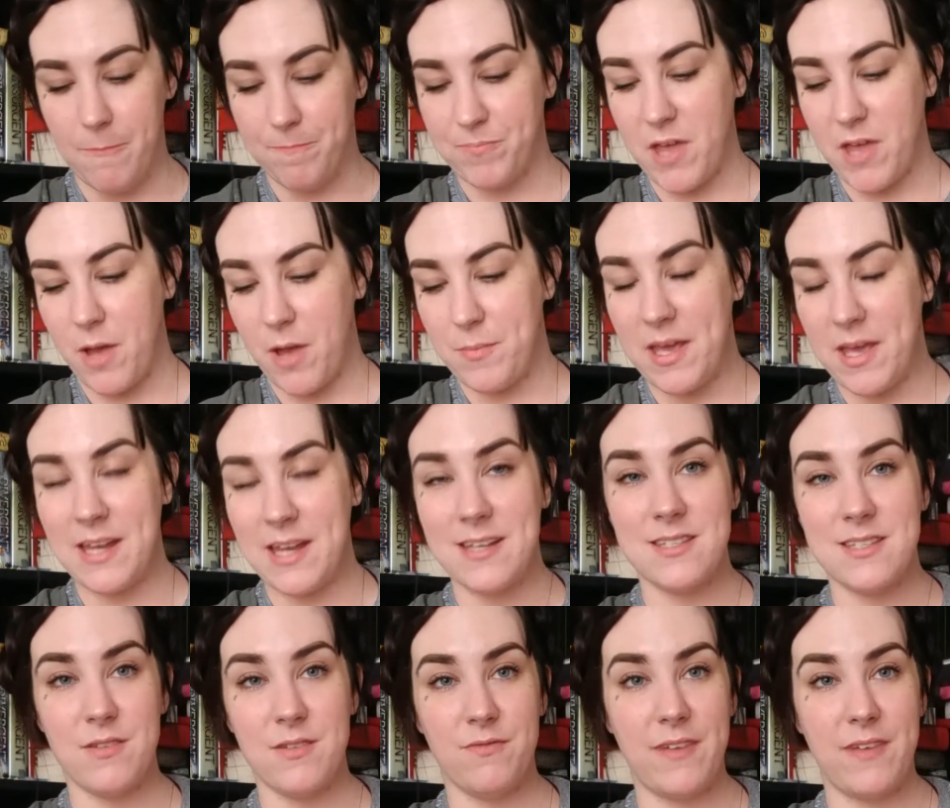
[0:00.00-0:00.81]
um, it
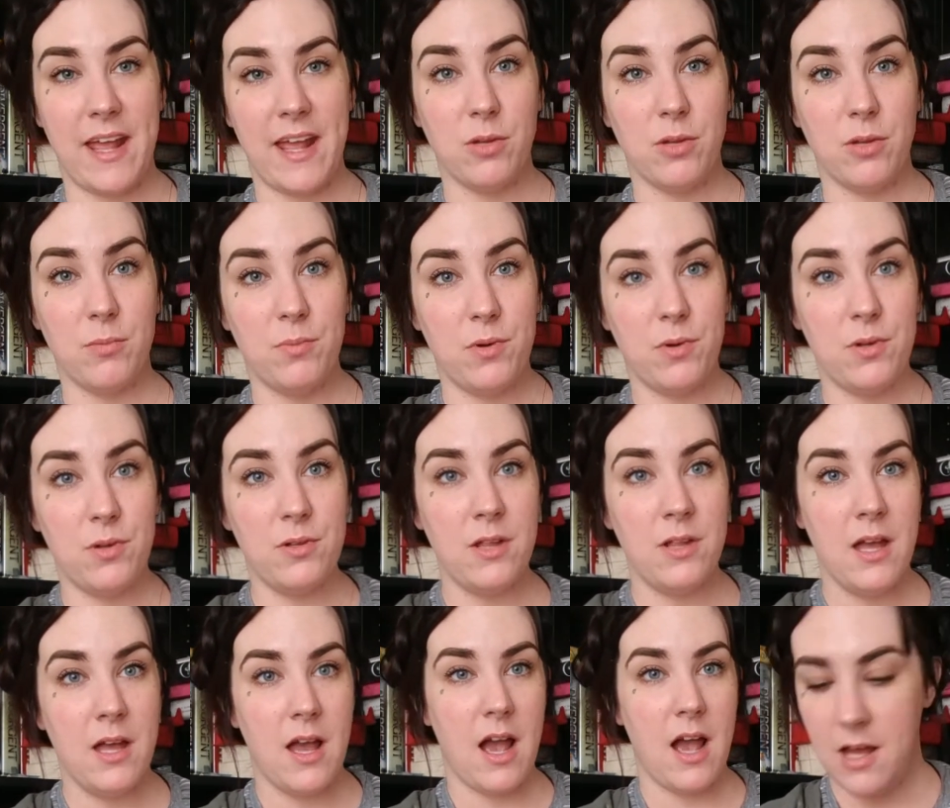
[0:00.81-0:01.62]
is available,
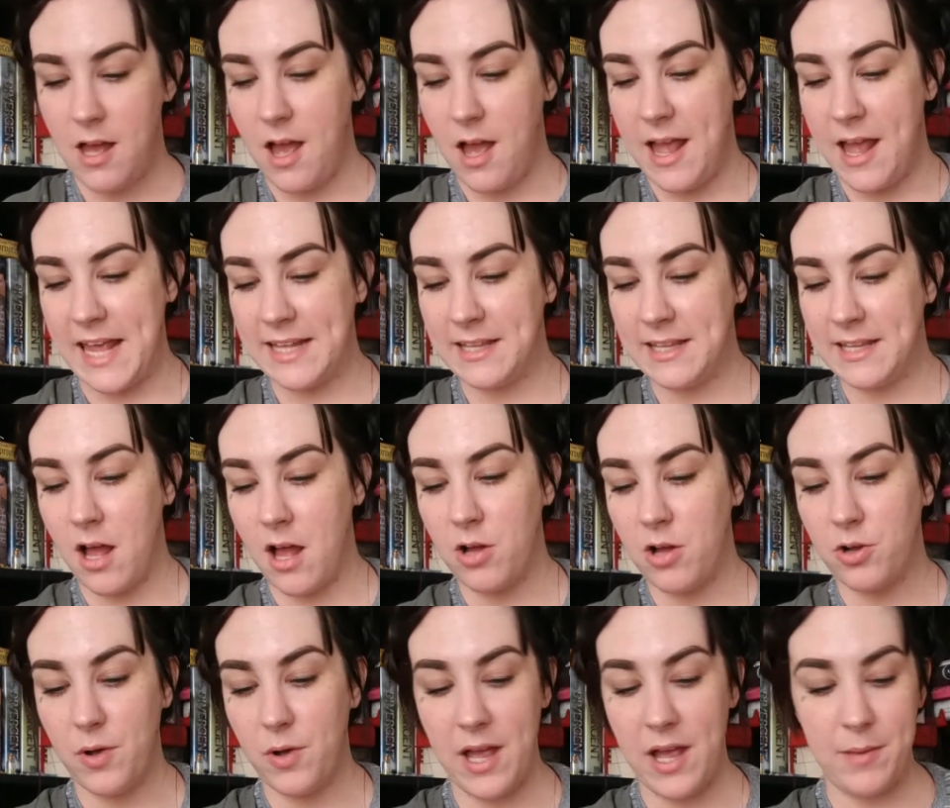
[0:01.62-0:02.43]
uh, and
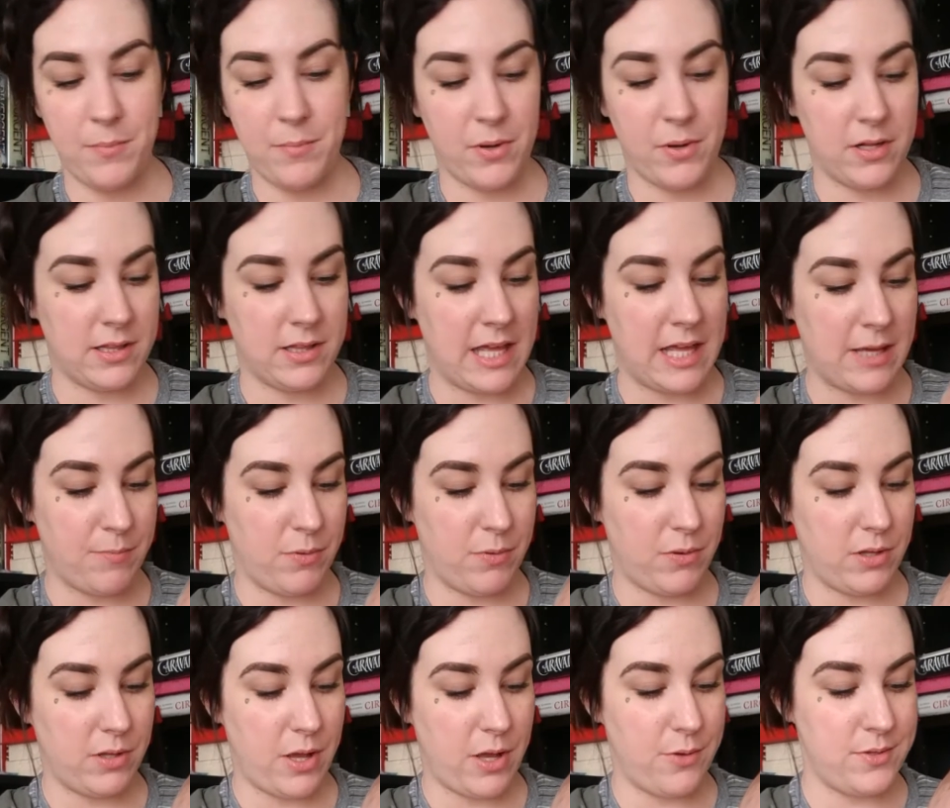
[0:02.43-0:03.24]
I'll go ahead and put a link
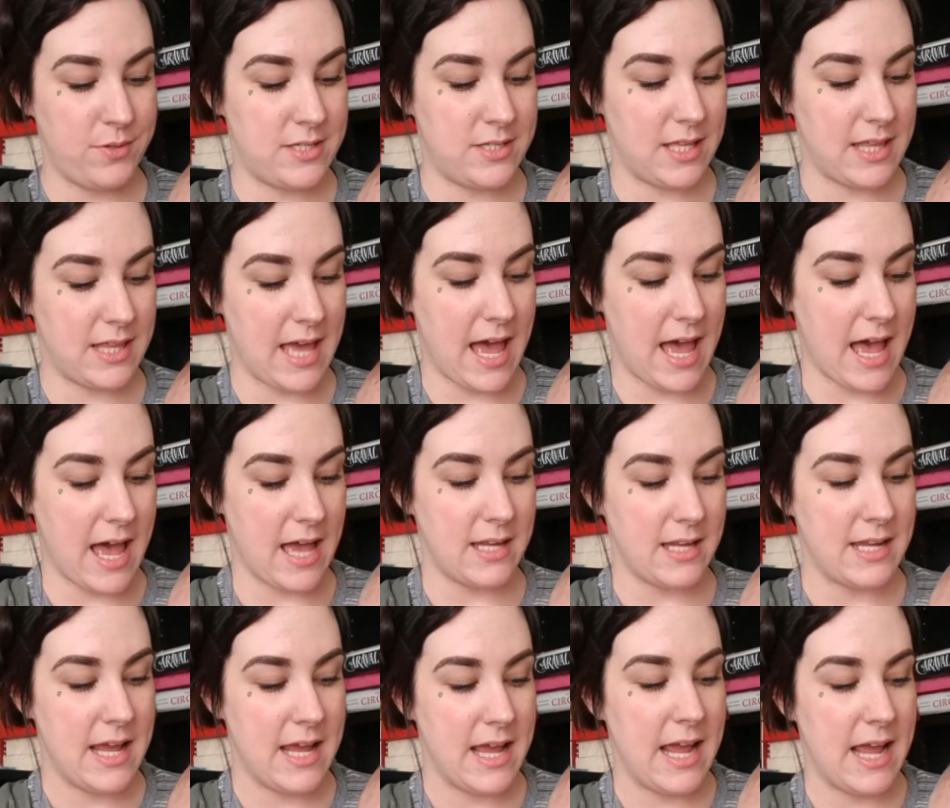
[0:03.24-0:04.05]
below to
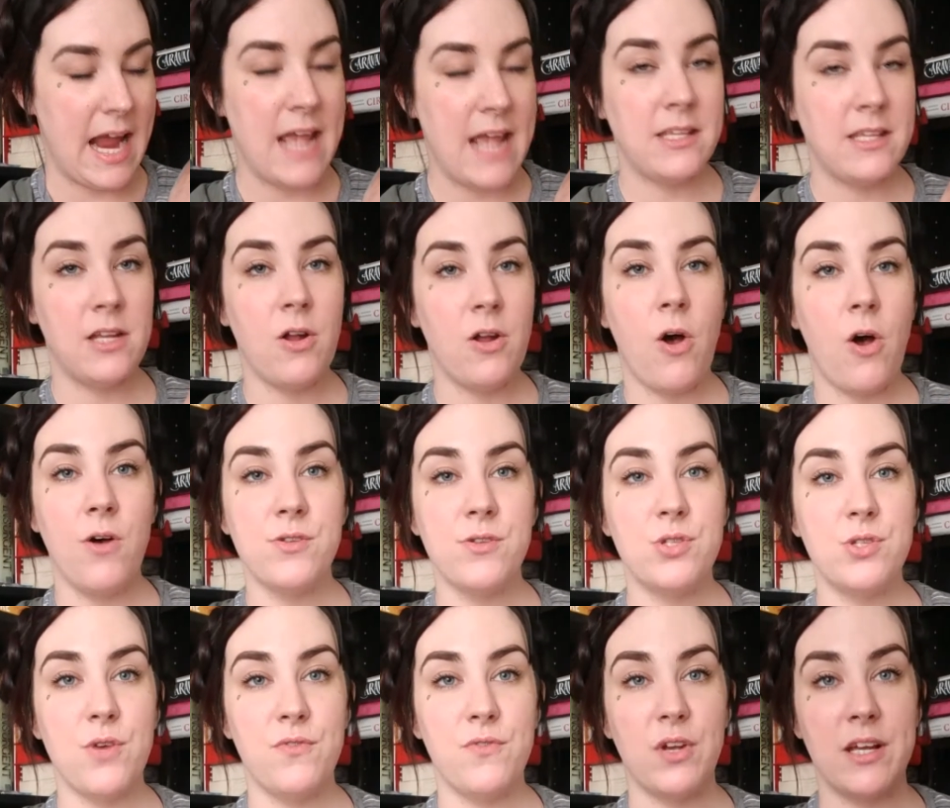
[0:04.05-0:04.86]
that. And then
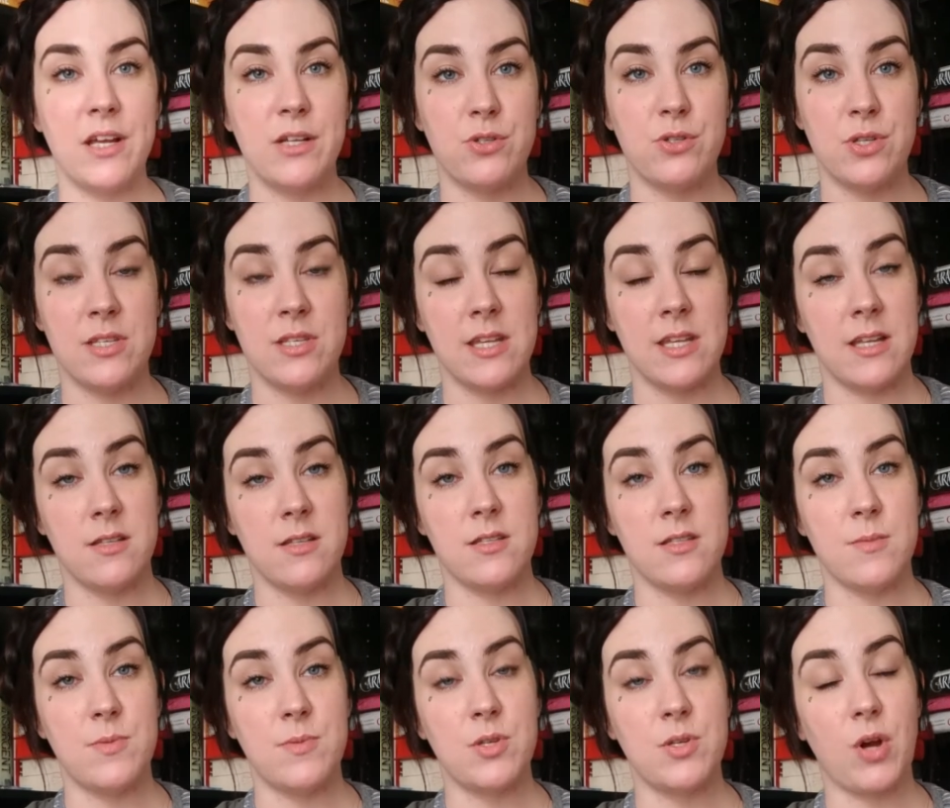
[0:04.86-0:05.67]
also, if you're interested in
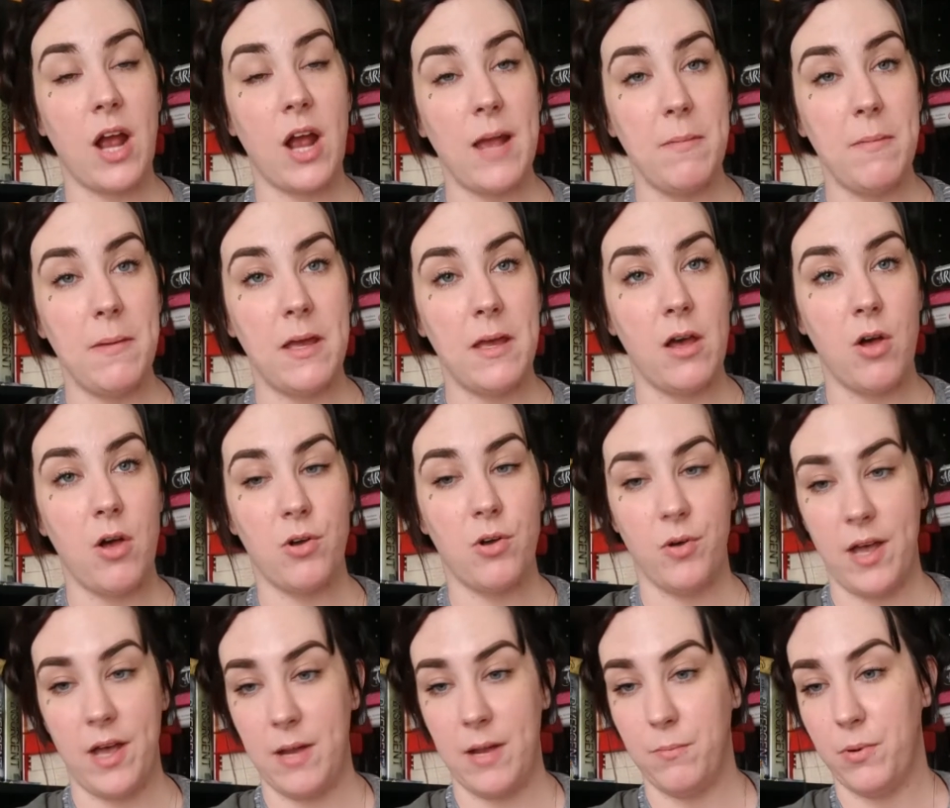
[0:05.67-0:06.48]
subscribing, I'll
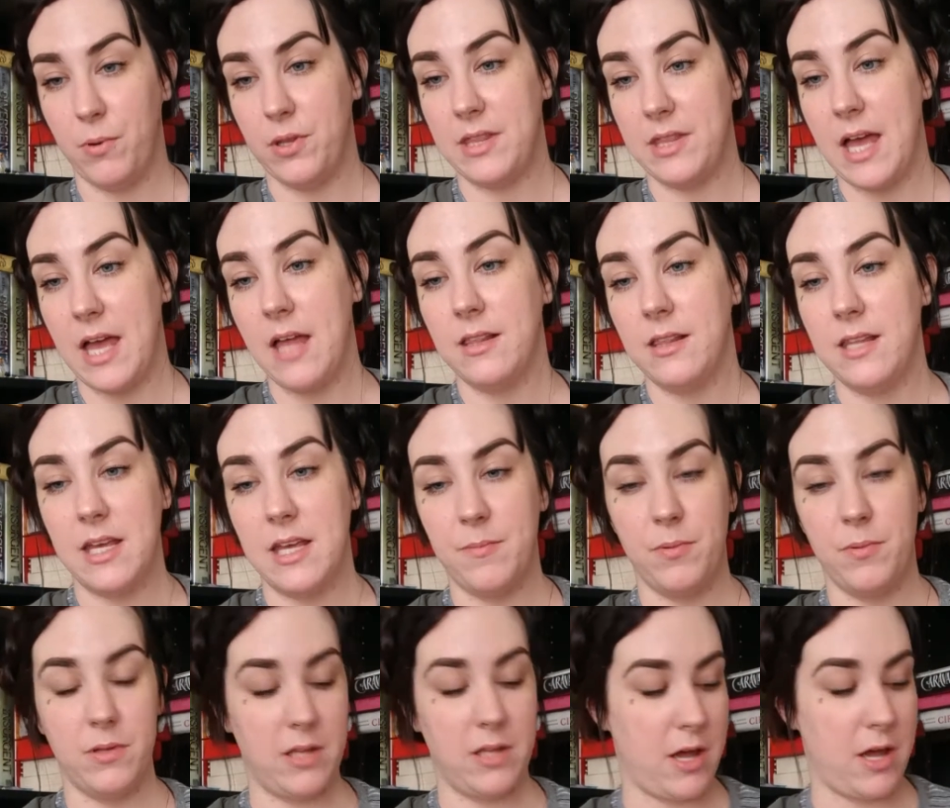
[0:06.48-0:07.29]
go ahead and put that link
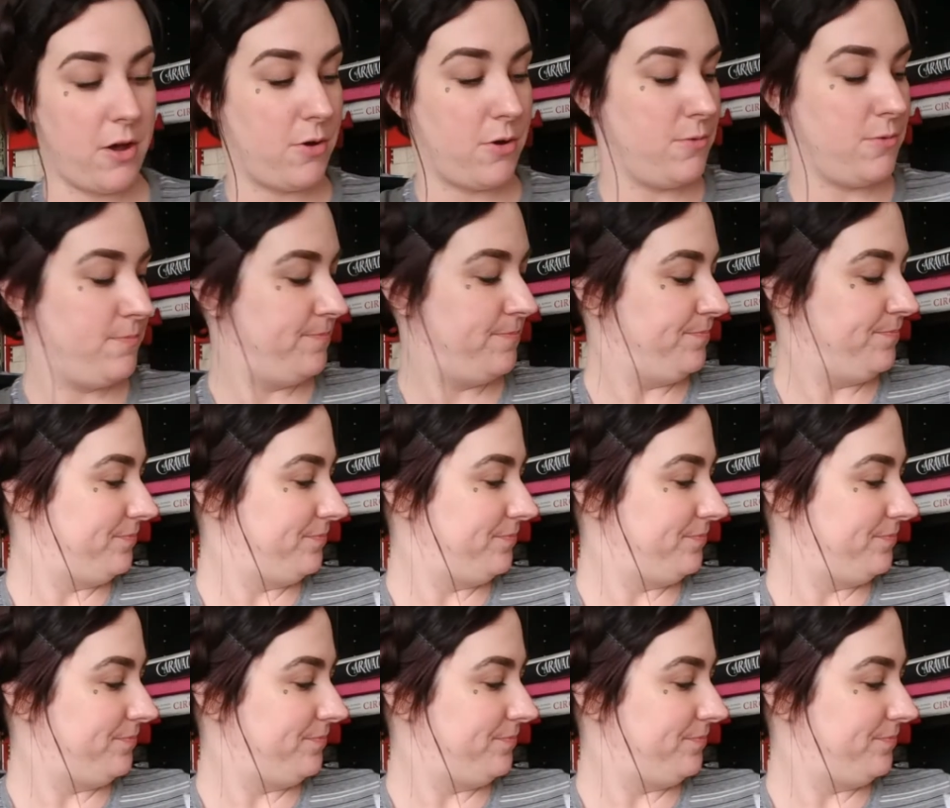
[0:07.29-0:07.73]
below.